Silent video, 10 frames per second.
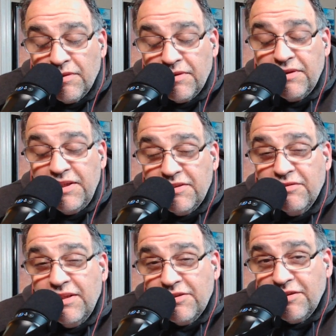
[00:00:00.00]

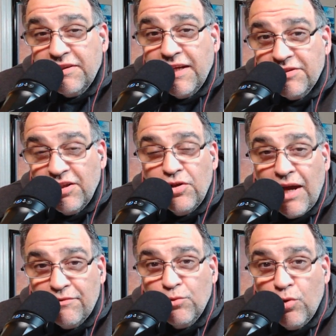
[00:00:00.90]
These are the things that you
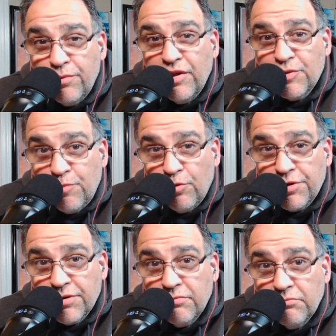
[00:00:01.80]
have to worry in
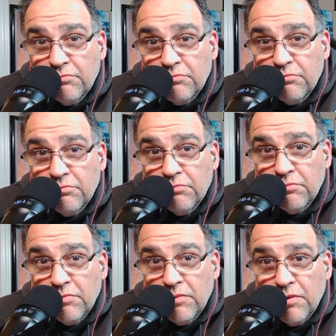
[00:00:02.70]
sports.
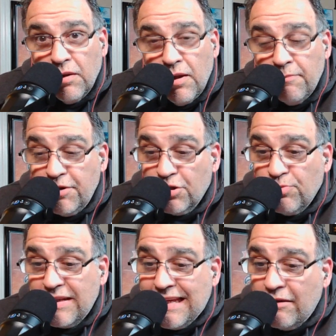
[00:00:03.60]
Because
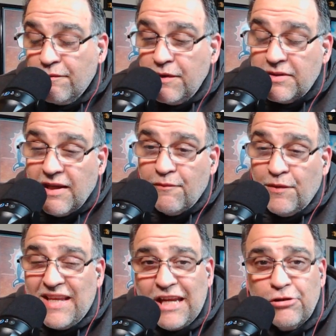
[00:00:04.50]
right now, if he say
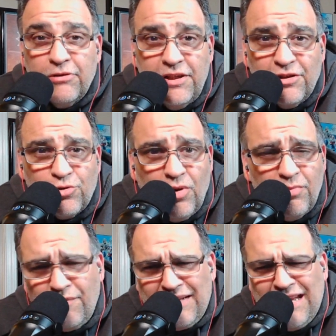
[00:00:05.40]
financially he's in
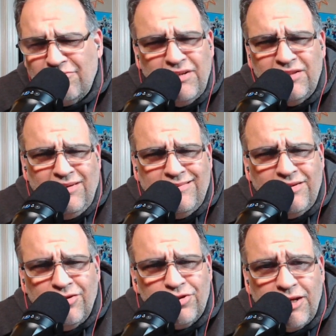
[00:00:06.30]
trouble, financially he's in
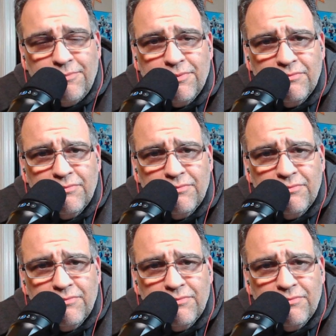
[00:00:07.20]
good shape.